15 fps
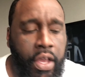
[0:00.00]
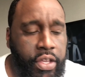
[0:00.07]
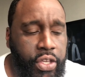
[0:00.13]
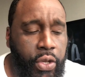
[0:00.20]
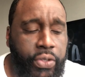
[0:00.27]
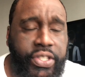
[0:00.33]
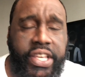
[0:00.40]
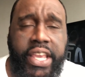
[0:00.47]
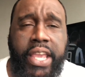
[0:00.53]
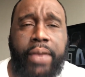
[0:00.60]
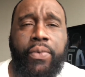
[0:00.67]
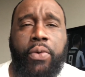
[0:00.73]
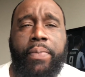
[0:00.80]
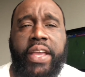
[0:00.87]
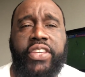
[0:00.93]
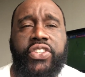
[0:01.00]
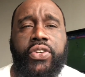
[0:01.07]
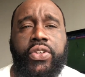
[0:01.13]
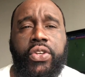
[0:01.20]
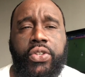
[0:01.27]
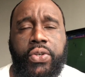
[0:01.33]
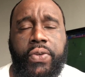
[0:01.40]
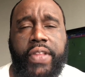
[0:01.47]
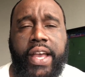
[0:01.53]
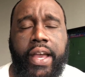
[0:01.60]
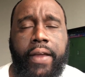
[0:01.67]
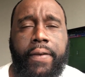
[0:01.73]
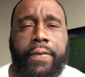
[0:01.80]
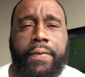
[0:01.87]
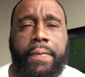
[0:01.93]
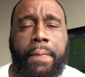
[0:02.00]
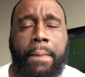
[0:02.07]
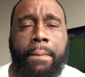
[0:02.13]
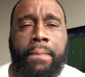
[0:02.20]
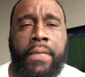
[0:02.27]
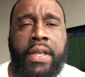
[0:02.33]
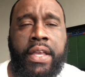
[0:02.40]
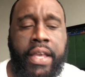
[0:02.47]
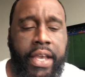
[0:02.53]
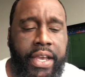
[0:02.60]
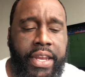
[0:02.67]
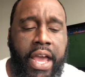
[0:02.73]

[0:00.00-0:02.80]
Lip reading: Your team will make sure you do that. And